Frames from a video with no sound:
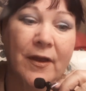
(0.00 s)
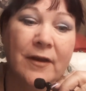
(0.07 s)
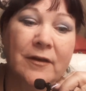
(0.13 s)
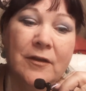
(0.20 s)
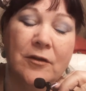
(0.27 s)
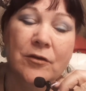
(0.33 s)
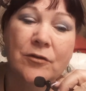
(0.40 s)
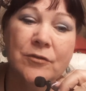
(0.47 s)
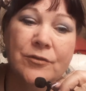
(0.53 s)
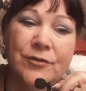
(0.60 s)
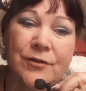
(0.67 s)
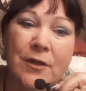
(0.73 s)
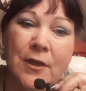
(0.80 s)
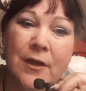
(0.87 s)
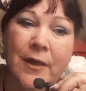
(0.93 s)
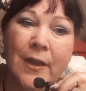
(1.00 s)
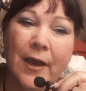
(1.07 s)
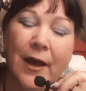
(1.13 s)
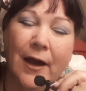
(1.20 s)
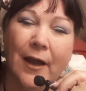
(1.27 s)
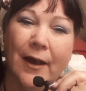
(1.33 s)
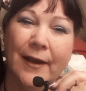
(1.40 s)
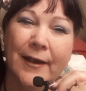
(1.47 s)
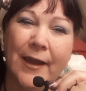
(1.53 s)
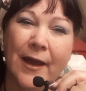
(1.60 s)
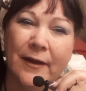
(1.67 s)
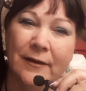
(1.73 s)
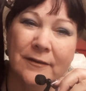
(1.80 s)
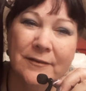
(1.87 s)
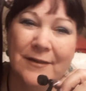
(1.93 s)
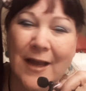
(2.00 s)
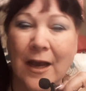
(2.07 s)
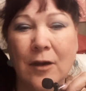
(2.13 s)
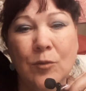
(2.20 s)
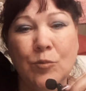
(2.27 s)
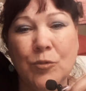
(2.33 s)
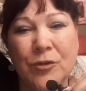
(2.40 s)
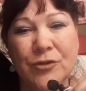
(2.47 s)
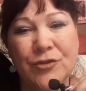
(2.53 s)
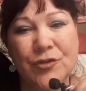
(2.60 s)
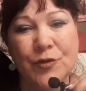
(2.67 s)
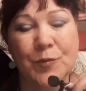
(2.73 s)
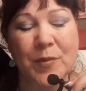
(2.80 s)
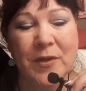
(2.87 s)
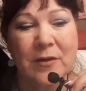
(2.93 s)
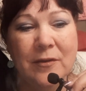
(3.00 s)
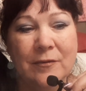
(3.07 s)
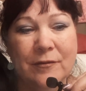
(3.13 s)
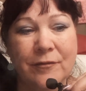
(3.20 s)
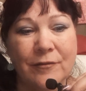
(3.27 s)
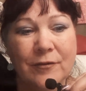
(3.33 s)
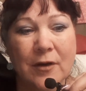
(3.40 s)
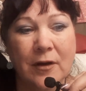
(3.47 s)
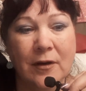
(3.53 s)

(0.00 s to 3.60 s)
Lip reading: And he goes, I had a downward spin of,